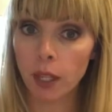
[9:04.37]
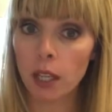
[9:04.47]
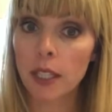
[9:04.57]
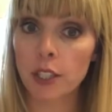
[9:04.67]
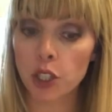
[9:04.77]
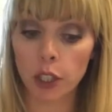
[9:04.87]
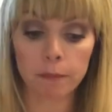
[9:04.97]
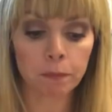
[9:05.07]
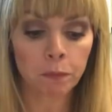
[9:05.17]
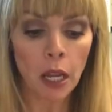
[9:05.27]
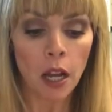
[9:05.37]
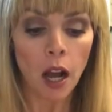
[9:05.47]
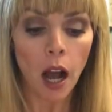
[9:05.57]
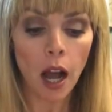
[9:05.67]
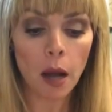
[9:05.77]
gets good.
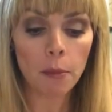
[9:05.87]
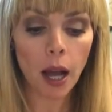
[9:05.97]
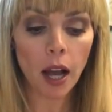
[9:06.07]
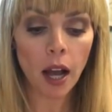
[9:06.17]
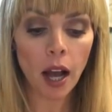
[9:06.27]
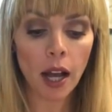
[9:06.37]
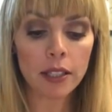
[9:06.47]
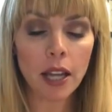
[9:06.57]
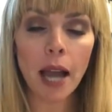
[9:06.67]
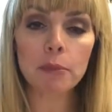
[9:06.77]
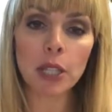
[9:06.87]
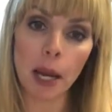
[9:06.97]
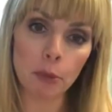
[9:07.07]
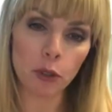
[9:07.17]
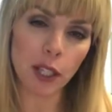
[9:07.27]
A time
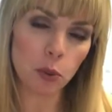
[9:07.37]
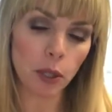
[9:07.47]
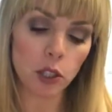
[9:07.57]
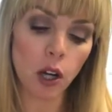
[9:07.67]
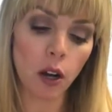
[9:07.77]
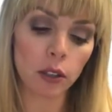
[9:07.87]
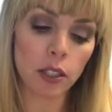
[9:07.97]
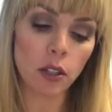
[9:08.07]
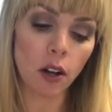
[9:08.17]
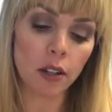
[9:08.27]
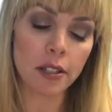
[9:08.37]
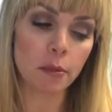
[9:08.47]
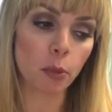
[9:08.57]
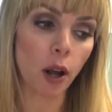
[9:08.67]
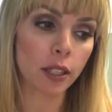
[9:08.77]
timer, that's what it's called. It's on
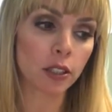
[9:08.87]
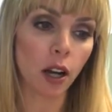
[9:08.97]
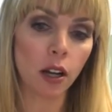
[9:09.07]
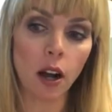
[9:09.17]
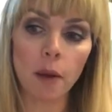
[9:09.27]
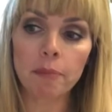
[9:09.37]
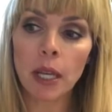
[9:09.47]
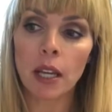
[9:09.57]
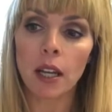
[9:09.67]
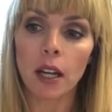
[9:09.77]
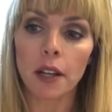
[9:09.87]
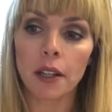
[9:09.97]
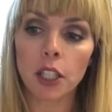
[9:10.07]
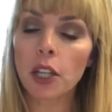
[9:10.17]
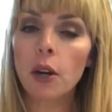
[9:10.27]
autismproducts.com.
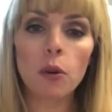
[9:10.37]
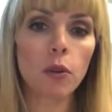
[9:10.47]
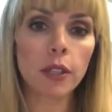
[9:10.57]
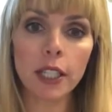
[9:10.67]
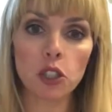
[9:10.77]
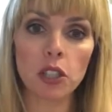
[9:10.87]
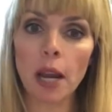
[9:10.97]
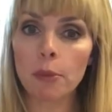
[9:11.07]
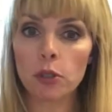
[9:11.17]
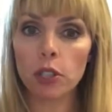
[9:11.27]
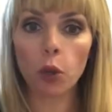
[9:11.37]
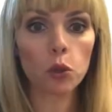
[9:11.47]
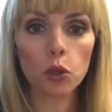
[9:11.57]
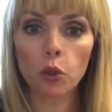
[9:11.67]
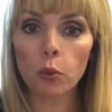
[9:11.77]
Kitchen timers, the old
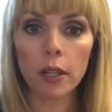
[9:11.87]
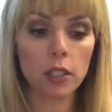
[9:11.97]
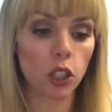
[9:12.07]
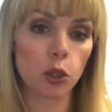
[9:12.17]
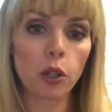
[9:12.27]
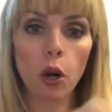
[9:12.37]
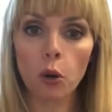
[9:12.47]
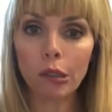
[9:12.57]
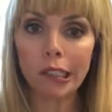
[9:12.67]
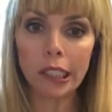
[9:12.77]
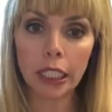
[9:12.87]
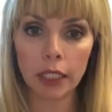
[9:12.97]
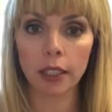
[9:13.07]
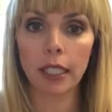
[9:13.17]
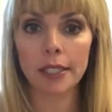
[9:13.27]
school ones that you go
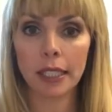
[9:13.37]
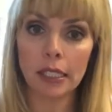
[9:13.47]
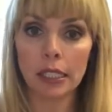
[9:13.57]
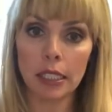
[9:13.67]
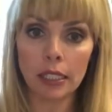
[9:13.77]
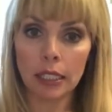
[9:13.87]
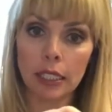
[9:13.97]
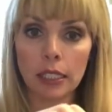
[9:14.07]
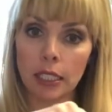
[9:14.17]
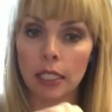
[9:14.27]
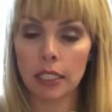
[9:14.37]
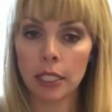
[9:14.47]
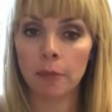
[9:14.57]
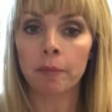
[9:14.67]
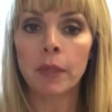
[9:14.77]
and it tick, tick, tick, tick, tick, tick, tick,
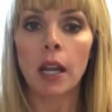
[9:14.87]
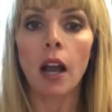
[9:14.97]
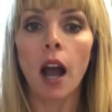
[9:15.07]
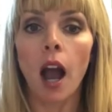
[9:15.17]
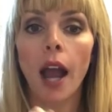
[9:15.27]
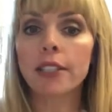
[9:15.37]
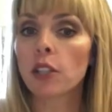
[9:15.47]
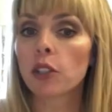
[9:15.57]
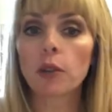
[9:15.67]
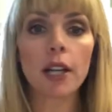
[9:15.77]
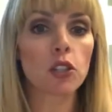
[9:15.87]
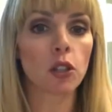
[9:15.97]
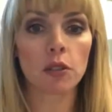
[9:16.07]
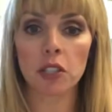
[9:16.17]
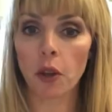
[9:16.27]
tick. I tell you guys to
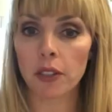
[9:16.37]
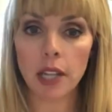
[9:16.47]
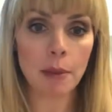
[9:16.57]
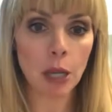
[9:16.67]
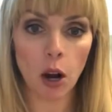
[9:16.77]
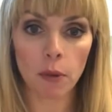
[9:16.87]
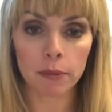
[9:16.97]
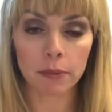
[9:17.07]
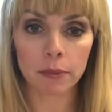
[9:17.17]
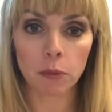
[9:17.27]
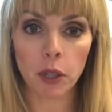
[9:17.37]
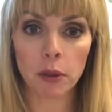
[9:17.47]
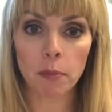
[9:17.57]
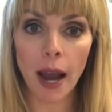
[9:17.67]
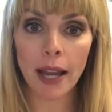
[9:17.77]
use these all the time at home
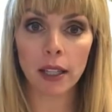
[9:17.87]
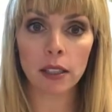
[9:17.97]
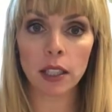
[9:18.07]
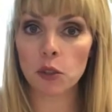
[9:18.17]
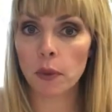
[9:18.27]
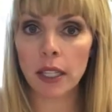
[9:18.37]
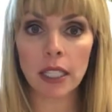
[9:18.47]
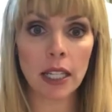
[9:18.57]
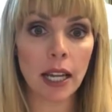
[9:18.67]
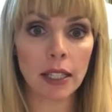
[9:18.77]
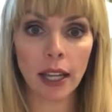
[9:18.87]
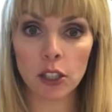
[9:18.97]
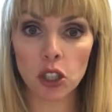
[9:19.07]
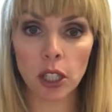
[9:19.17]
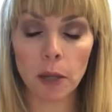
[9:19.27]
with my kids with ADD,
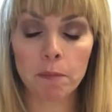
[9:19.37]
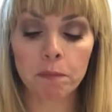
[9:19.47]
ADHD.